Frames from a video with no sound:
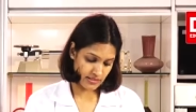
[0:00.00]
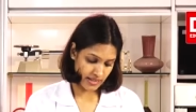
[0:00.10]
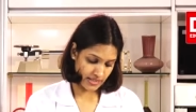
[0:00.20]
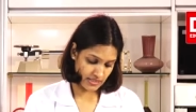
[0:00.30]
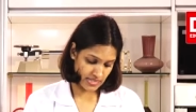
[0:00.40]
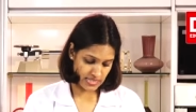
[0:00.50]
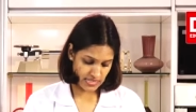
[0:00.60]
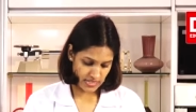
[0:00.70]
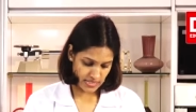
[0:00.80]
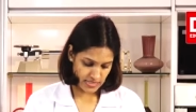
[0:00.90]
like these
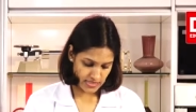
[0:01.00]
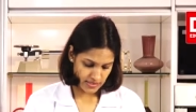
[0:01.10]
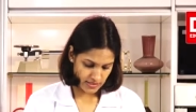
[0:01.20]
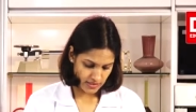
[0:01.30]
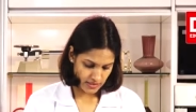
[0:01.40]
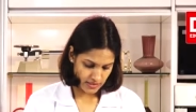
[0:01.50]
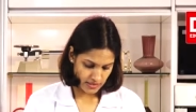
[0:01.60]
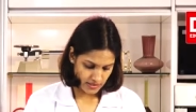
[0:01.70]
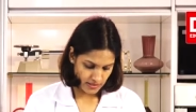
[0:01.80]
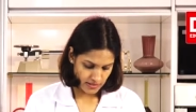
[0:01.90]
seeds,
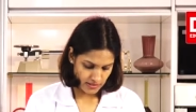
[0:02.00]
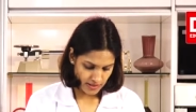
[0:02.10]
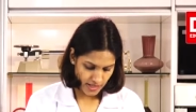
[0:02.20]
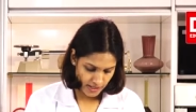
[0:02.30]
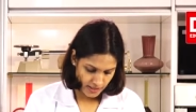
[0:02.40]
right?